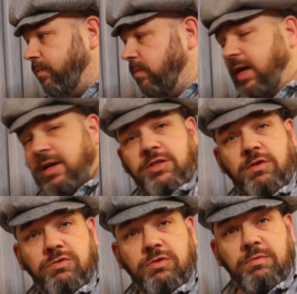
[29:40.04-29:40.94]
Yeah,
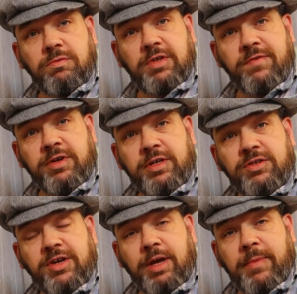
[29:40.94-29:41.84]
so definitely
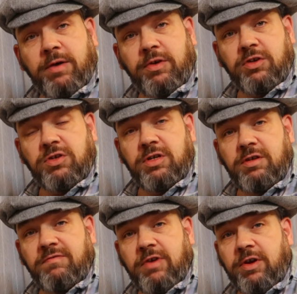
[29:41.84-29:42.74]
check him out. He also
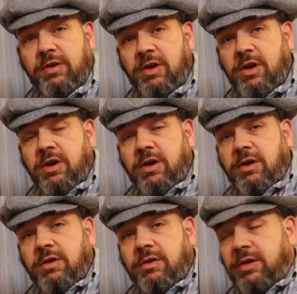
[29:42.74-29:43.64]
did a very
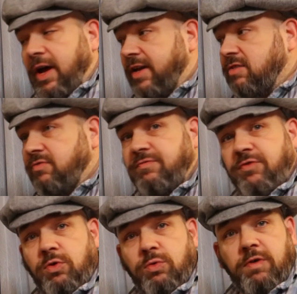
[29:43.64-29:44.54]
nice
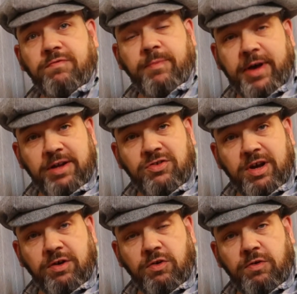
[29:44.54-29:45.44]
review of my
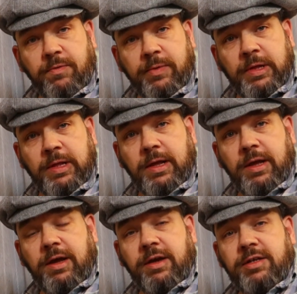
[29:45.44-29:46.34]
channel
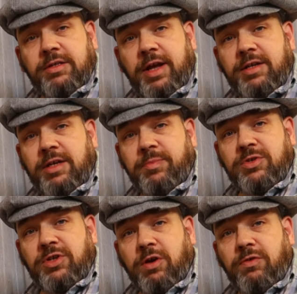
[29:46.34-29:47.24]
in his last
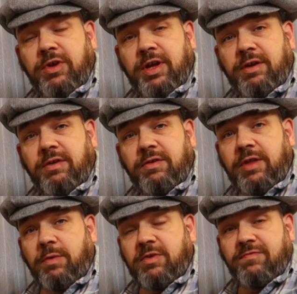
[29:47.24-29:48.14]
episode, and
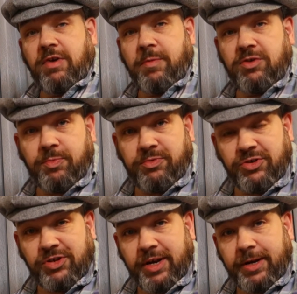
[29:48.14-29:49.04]
that was very much
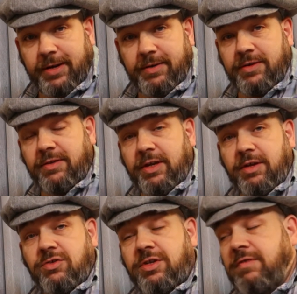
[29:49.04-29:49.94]
appreciated.
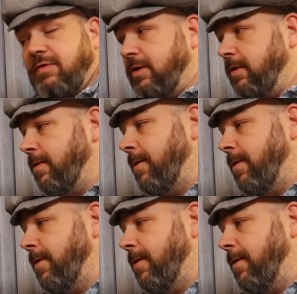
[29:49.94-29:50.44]
Thank you, Stephen.